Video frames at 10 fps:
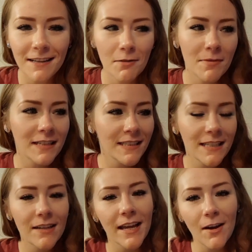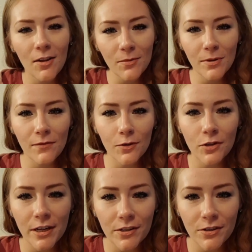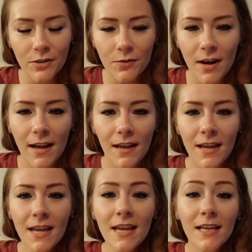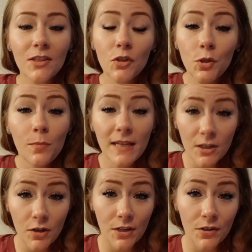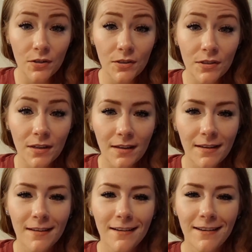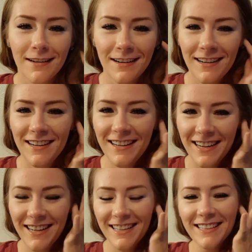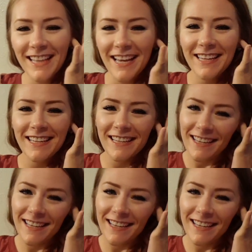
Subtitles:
like nobody can see like all the beautiful treasures, right? Because there's too many treasures. Like,